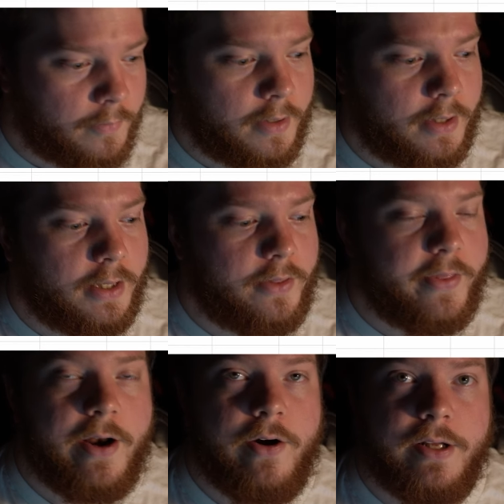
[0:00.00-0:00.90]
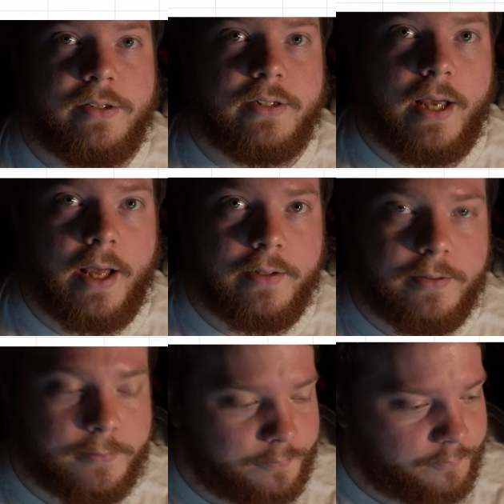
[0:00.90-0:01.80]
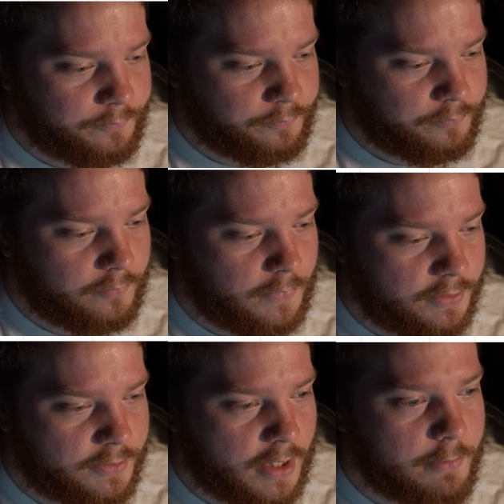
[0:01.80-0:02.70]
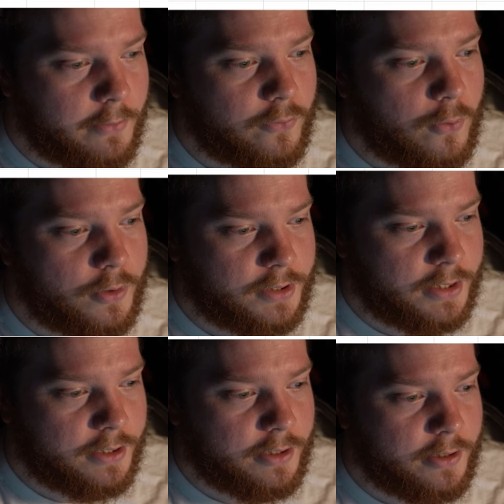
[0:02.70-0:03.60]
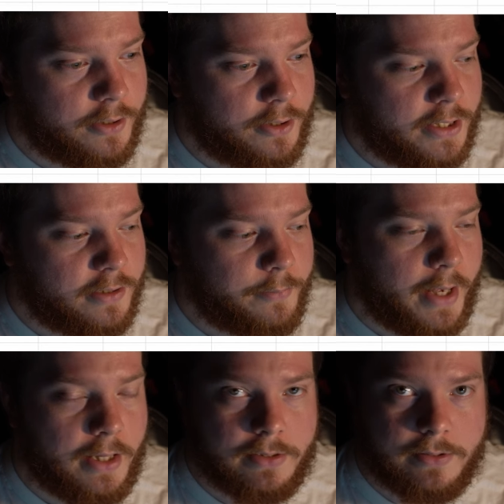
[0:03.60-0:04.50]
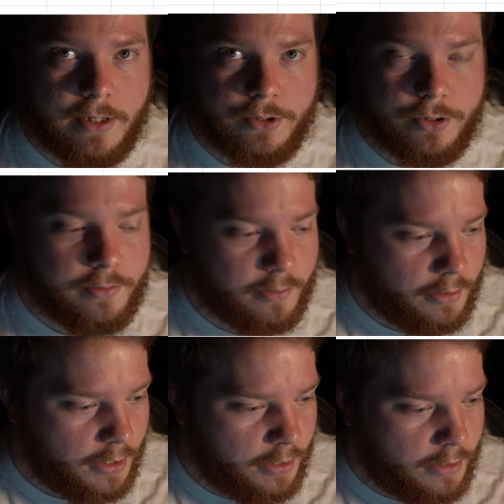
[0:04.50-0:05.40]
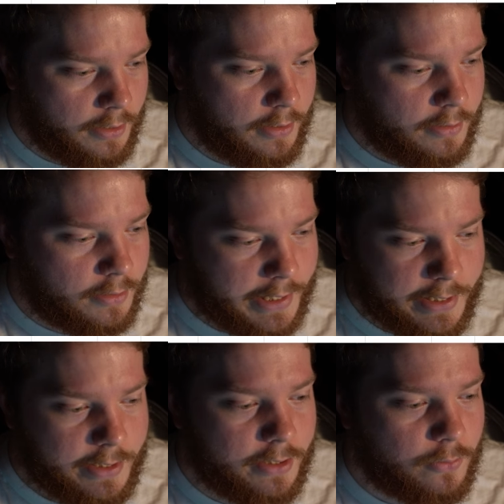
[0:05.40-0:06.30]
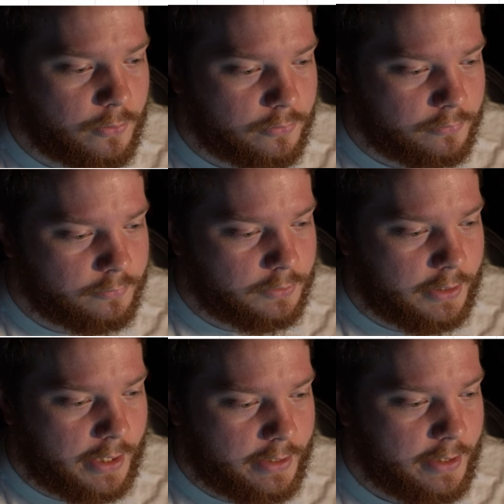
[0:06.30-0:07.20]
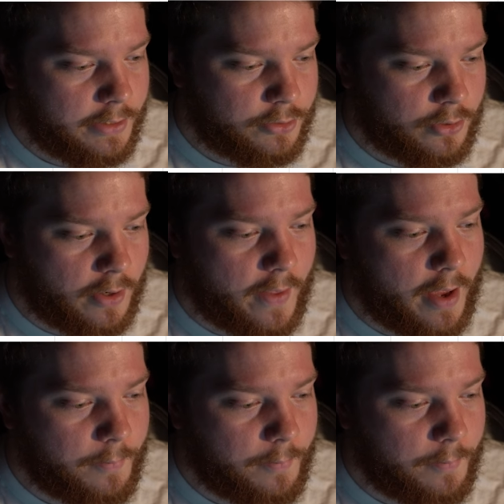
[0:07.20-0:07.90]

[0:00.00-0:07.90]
And there it is again. This time, of course, I did it underneath the balance section. I hit equal and I hit enter on that.